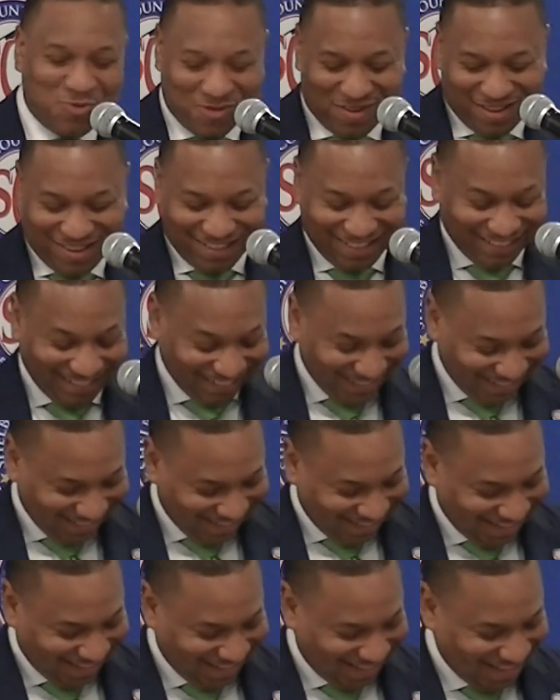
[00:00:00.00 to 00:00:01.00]
Good
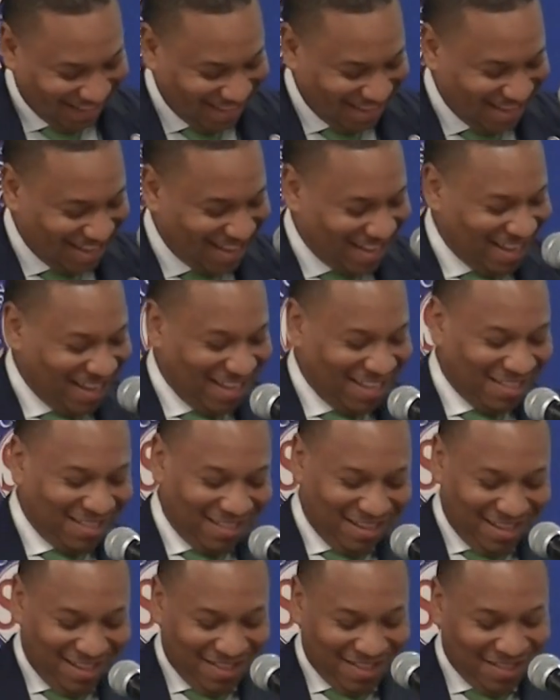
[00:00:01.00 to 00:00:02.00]
afternoon.
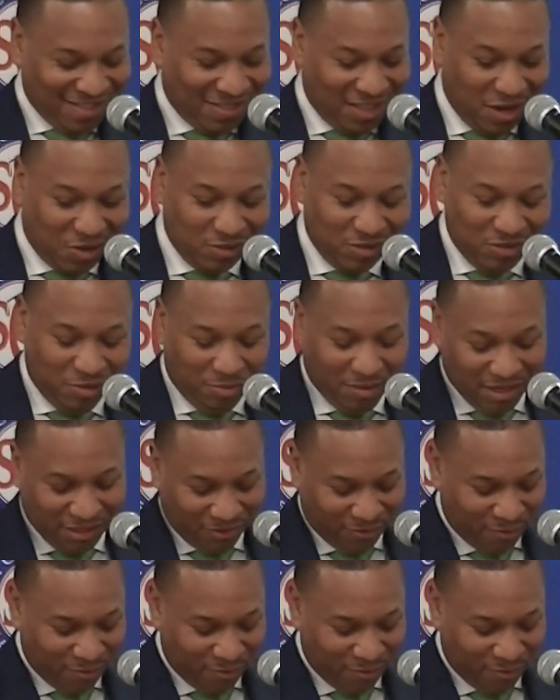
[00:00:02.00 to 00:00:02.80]
Thank you so much